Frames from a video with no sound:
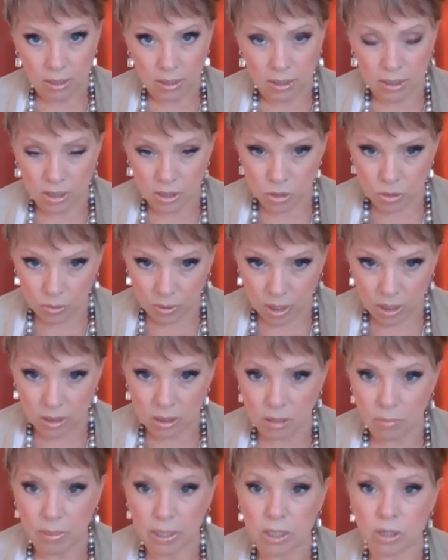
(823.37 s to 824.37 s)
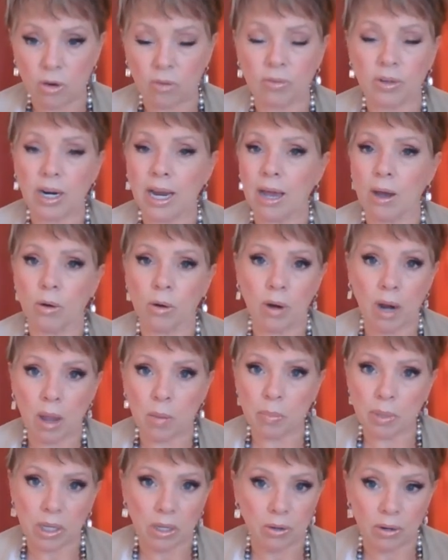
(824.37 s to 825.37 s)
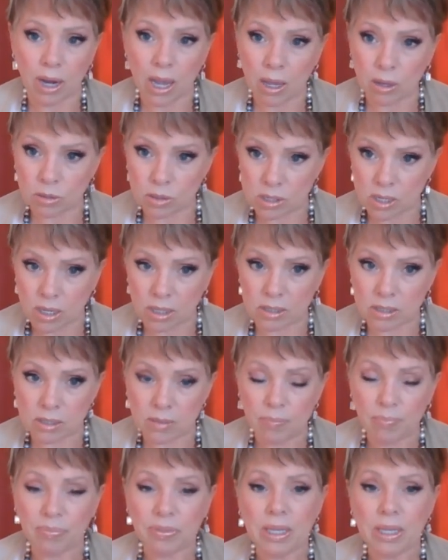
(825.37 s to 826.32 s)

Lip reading: disgruntlement over how crappy your house is.